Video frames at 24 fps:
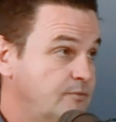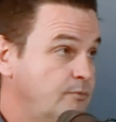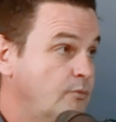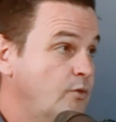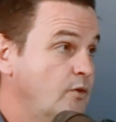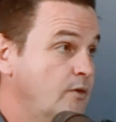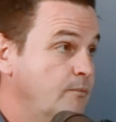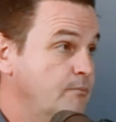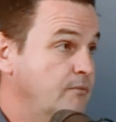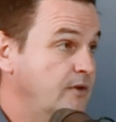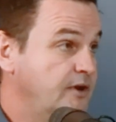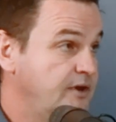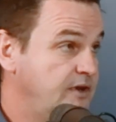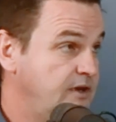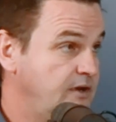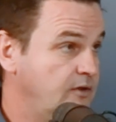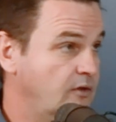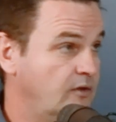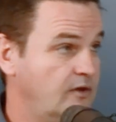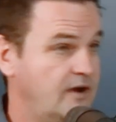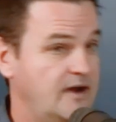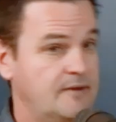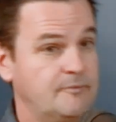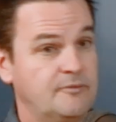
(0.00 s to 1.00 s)
more money
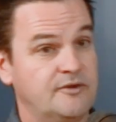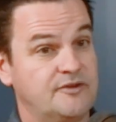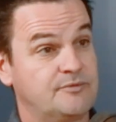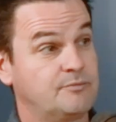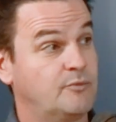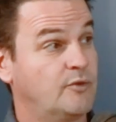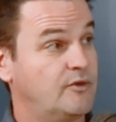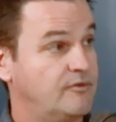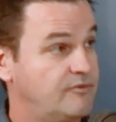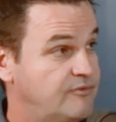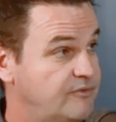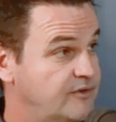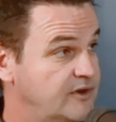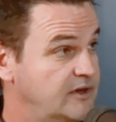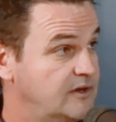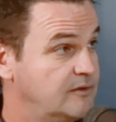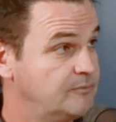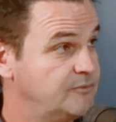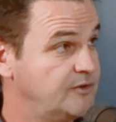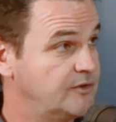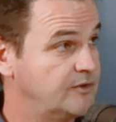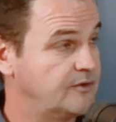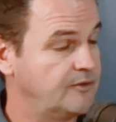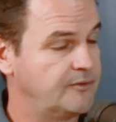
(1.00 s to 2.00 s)
or how much more
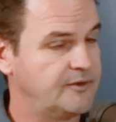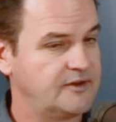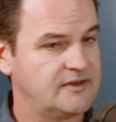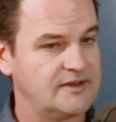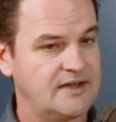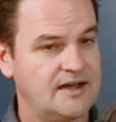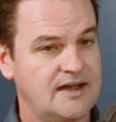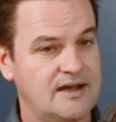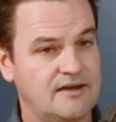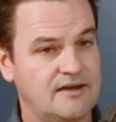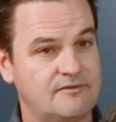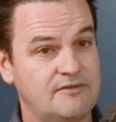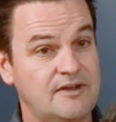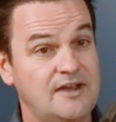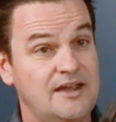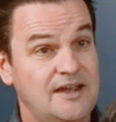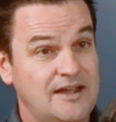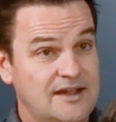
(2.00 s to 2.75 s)
freedom you're going to have.